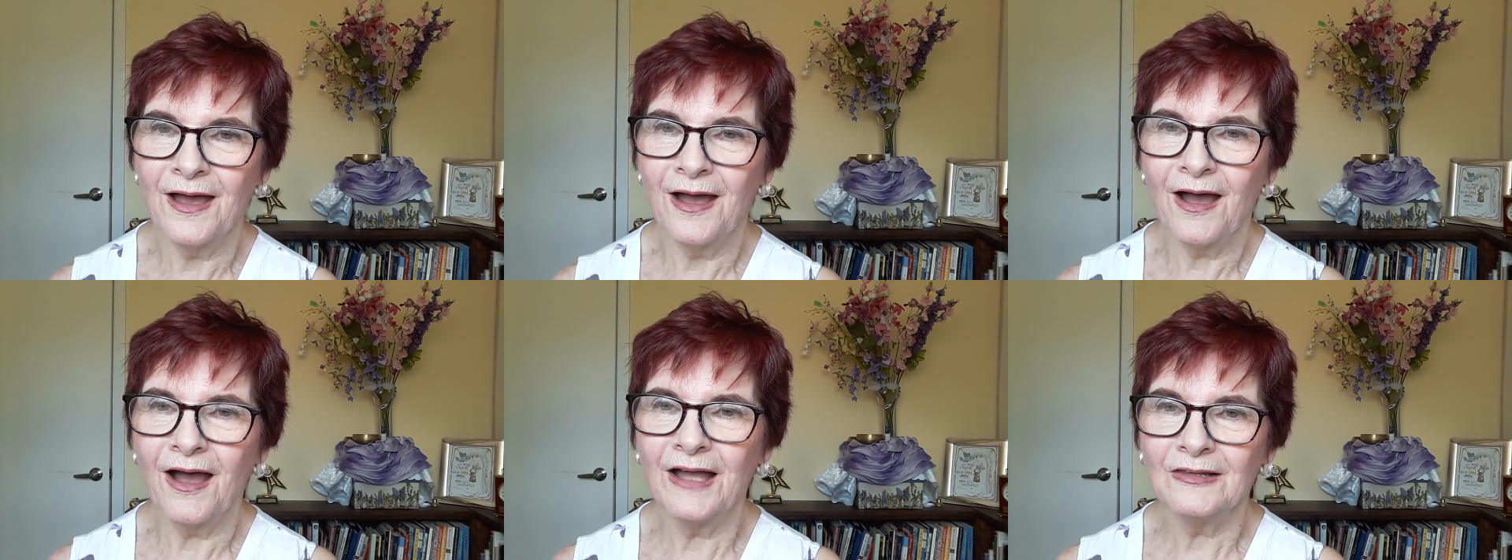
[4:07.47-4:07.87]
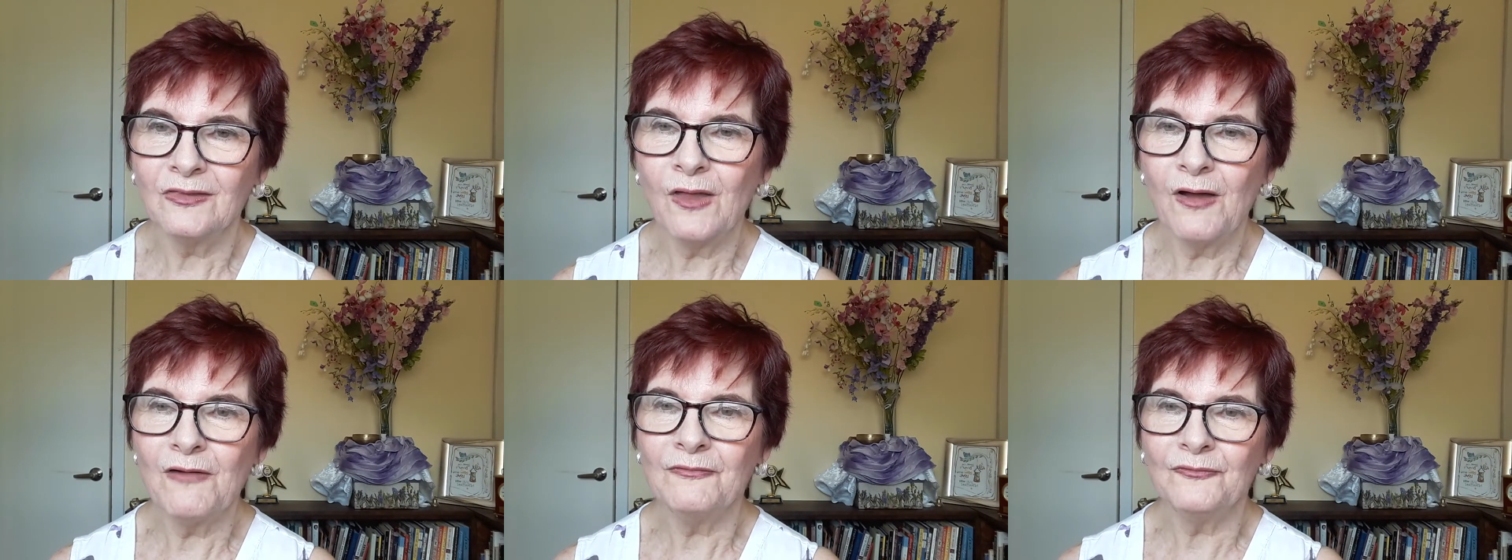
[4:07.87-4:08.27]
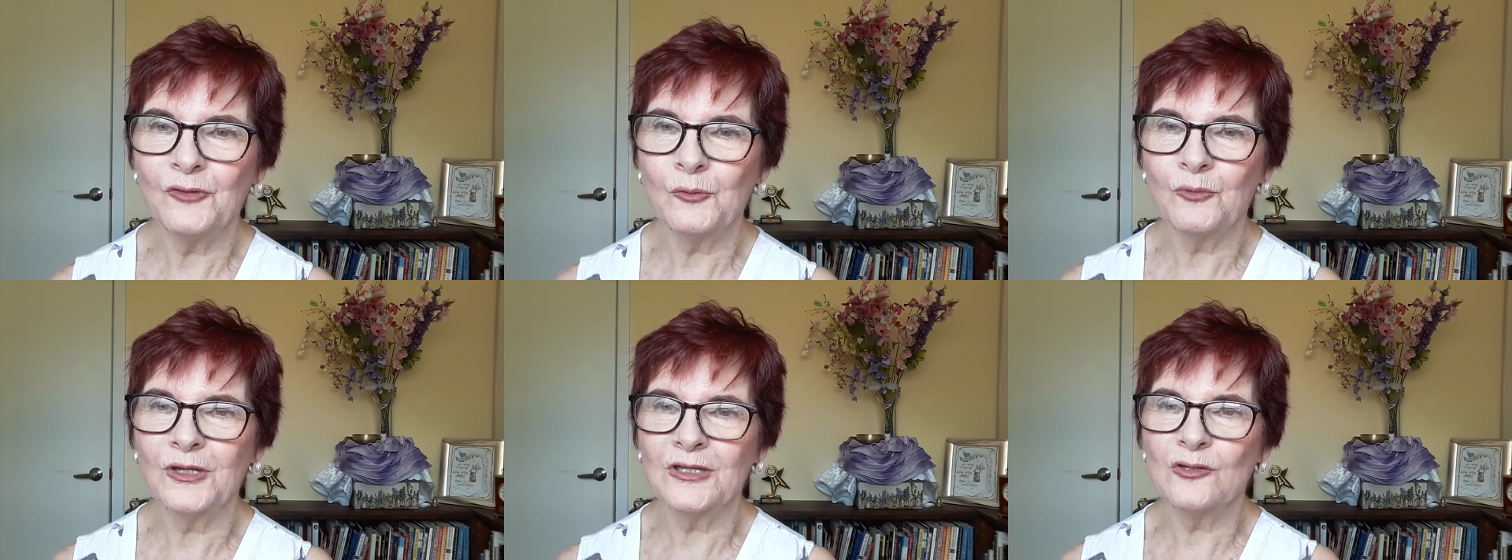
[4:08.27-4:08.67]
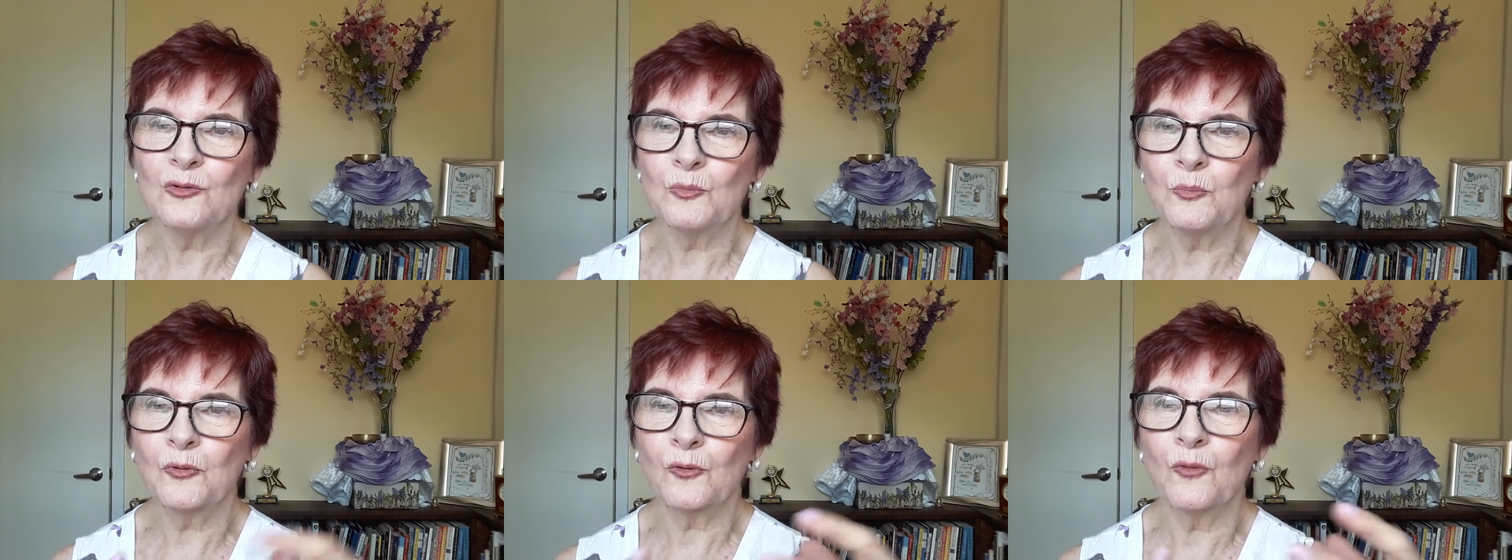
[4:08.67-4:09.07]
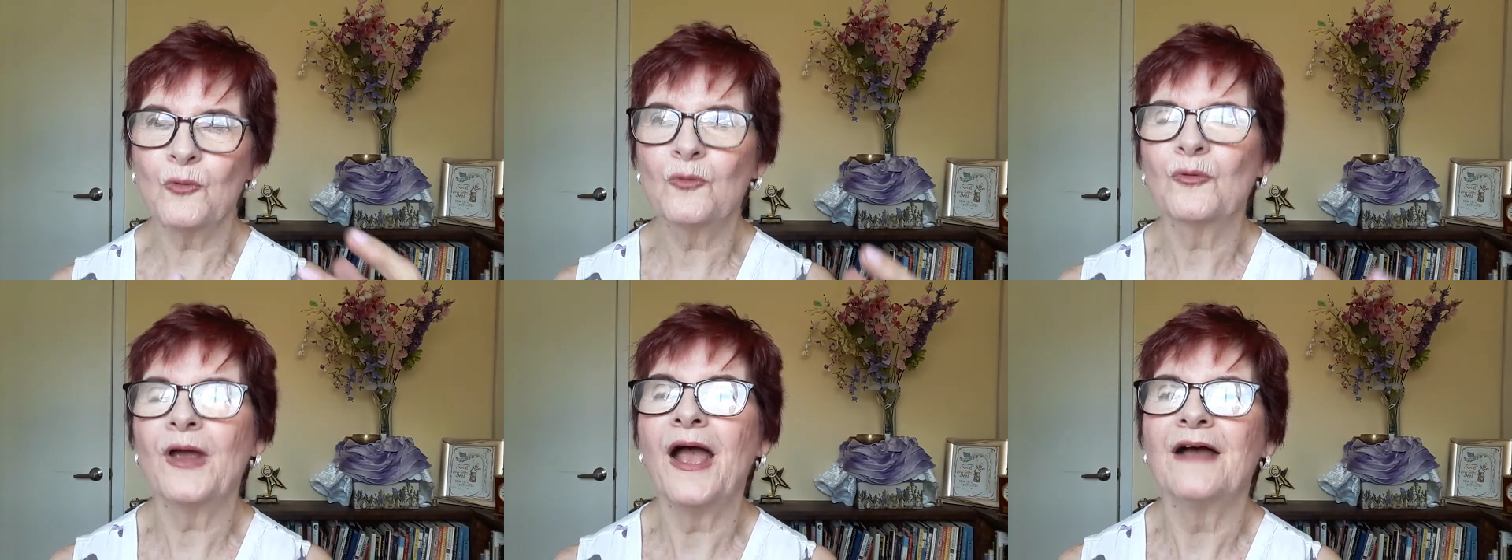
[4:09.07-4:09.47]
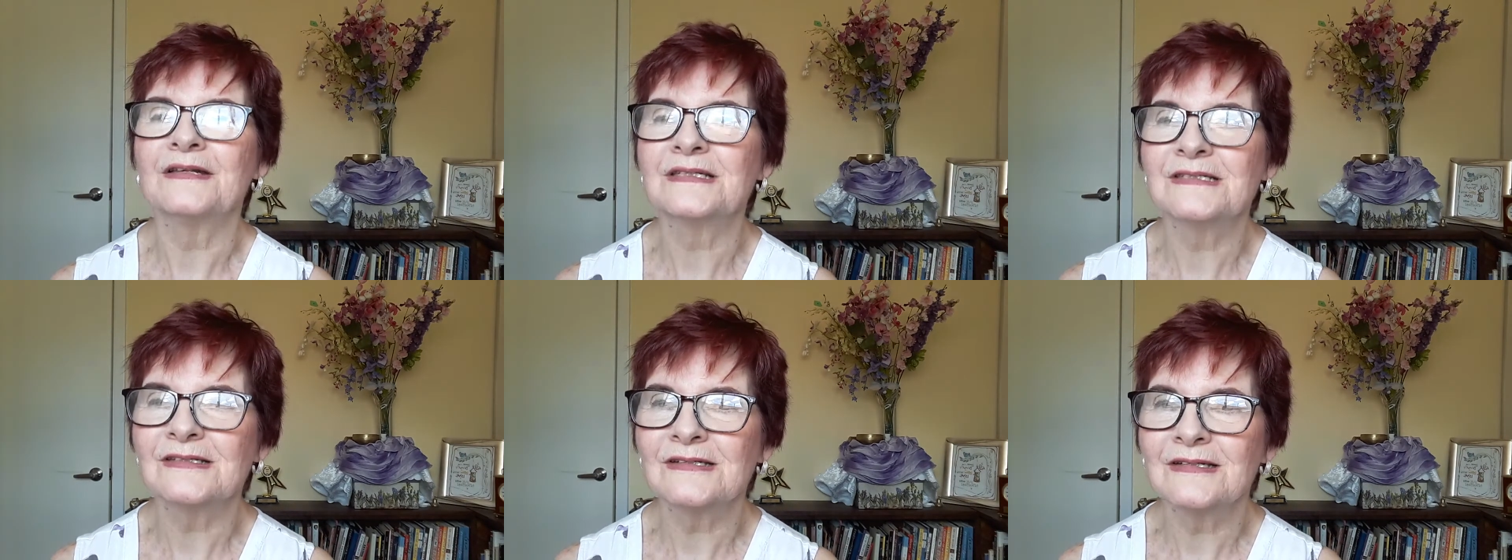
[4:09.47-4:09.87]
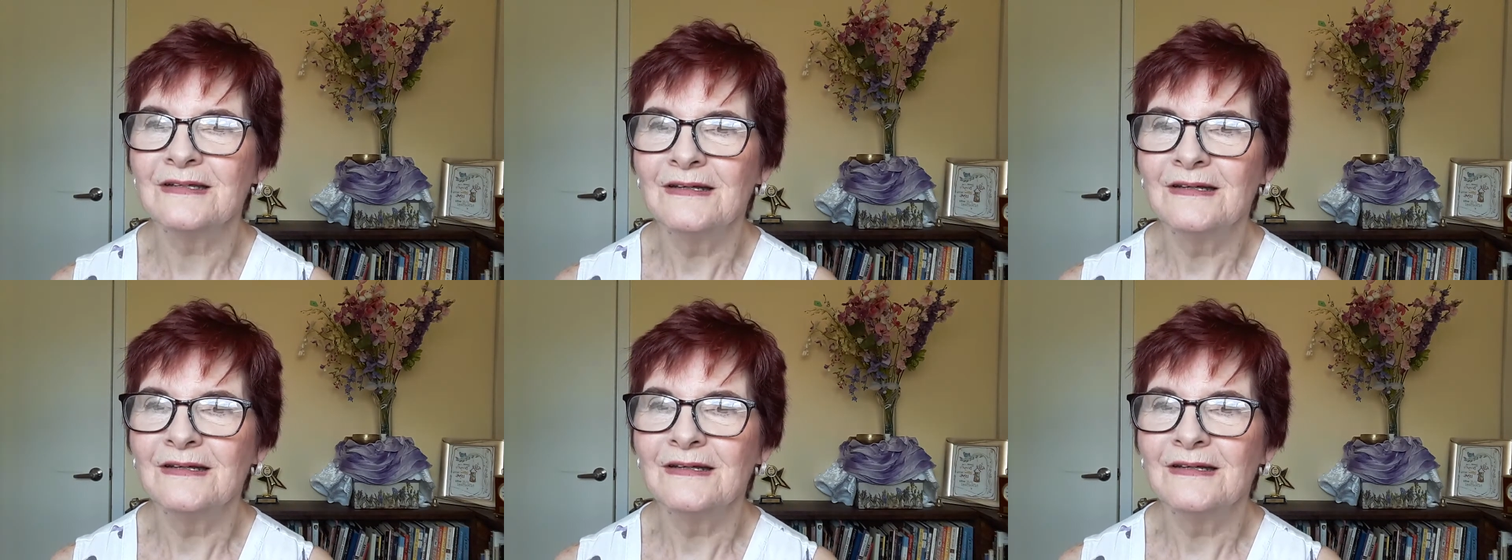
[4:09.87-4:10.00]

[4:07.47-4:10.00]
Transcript: I love the way you progressed